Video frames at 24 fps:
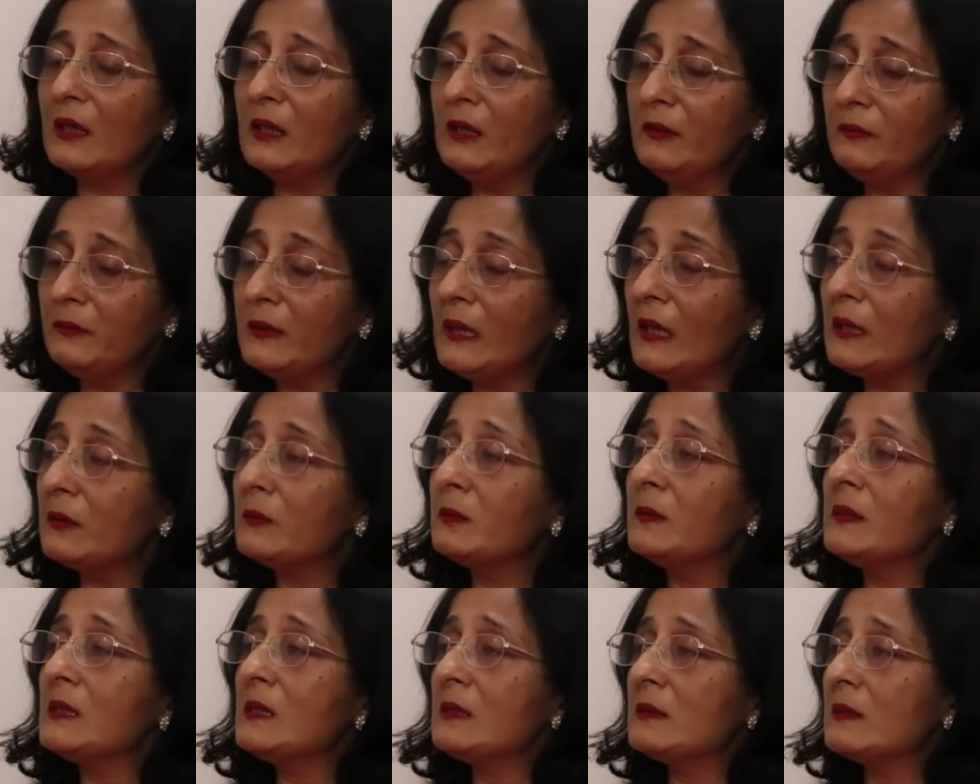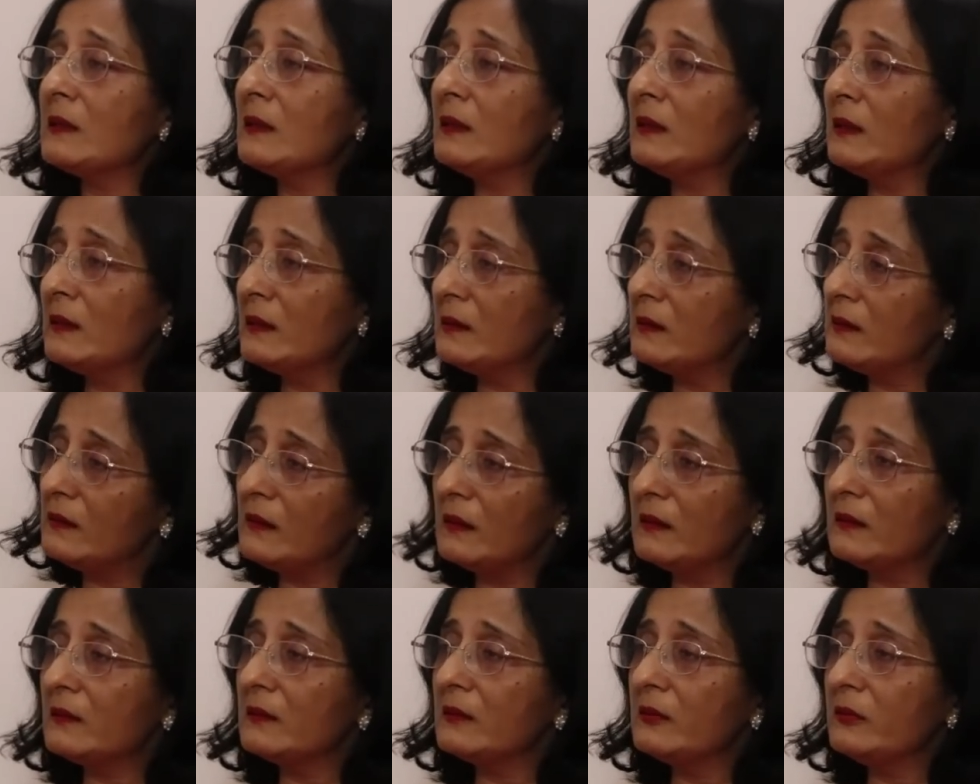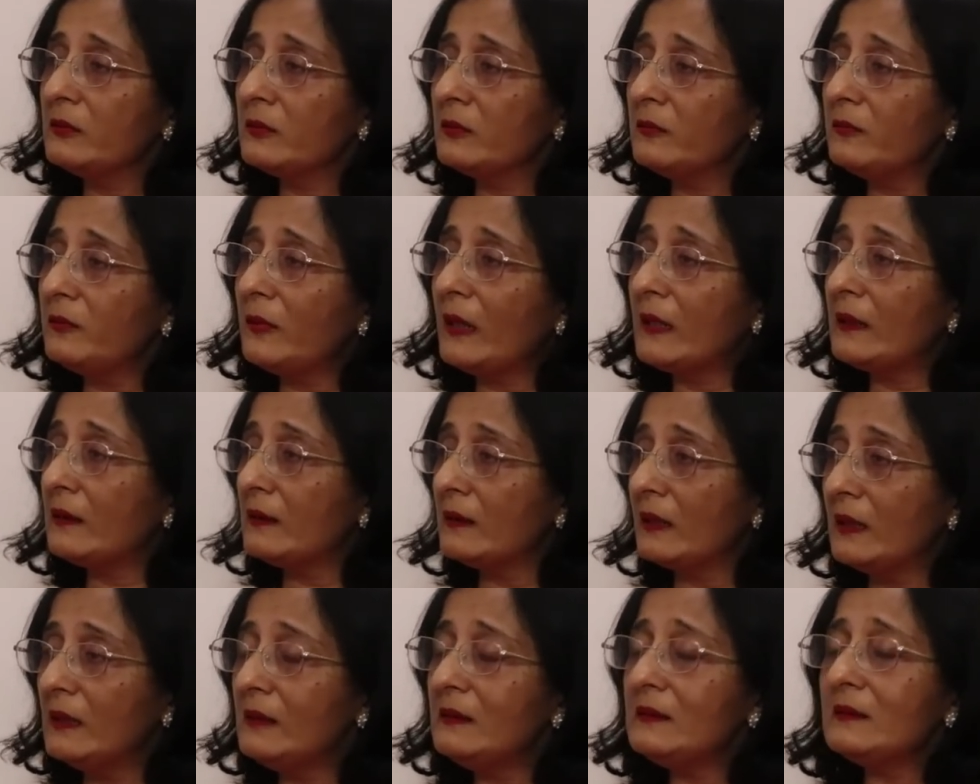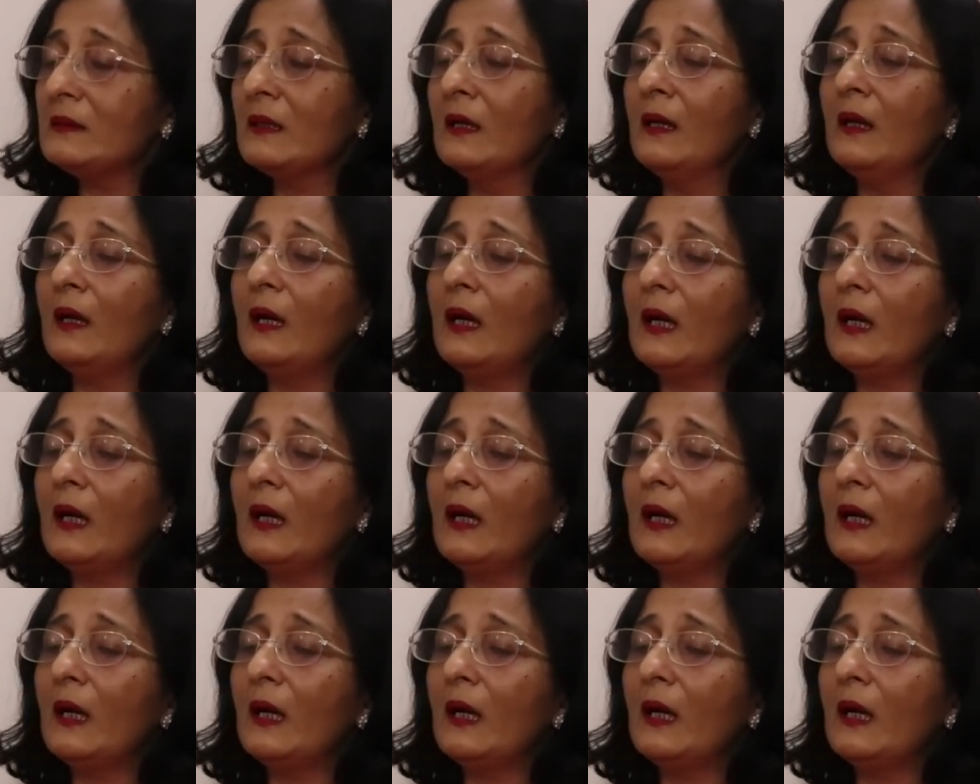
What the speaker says: If that was, finalized,